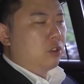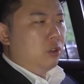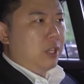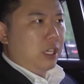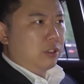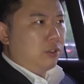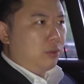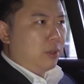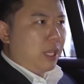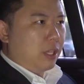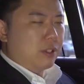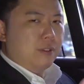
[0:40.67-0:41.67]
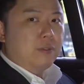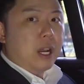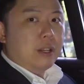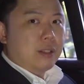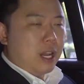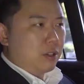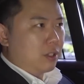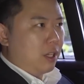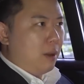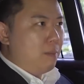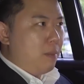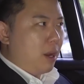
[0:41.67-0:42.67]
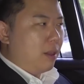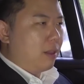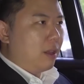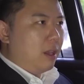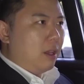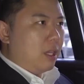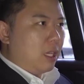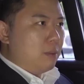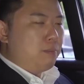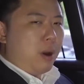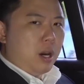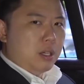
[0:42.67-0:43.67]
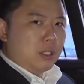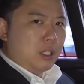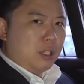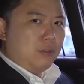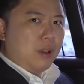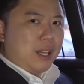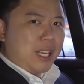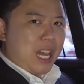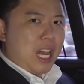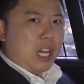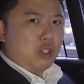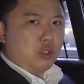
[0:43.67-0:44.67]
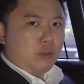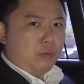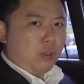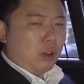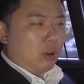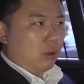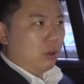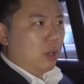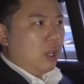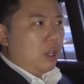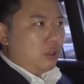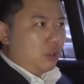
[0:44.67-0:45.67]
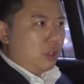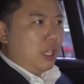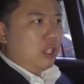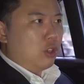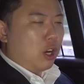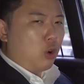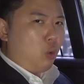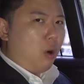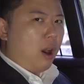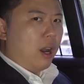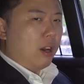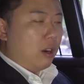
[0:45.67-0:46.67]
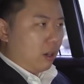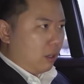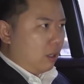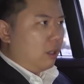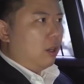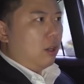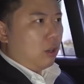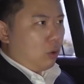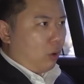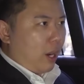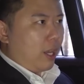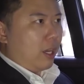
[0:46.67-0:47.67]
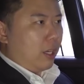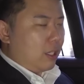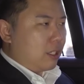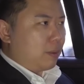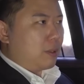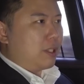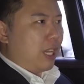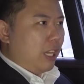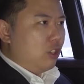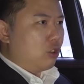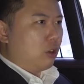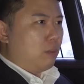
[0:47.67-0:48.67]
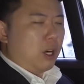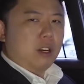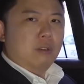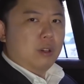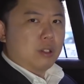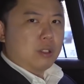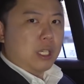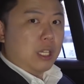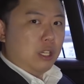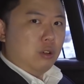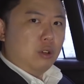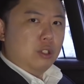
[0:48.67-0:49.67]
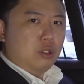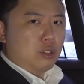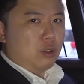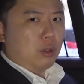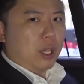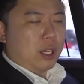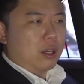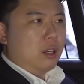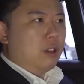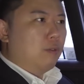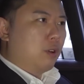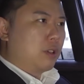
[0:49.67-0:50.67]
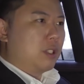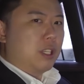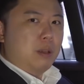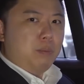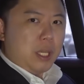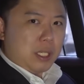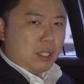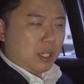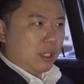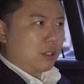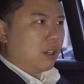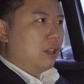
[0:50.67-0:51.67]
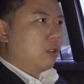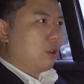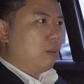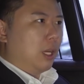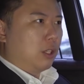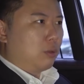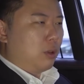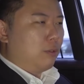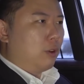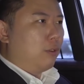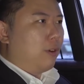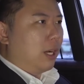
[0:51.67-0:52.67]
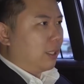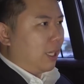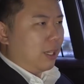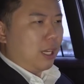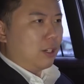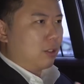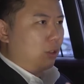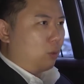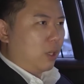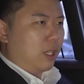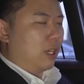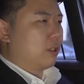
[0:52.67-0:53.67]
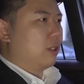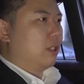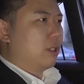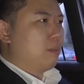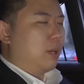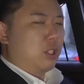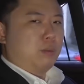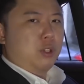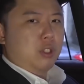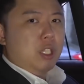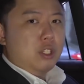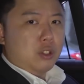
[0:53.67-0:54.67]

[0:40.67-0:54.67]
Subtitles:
$2,000, $3,000, $5,000 a month in positive cash flow. You need to acquire quite a substantial amount of real estate in order to do that. Versus a business to make $3,000, $4,000, $5,000, $10,000, $20,000 is much more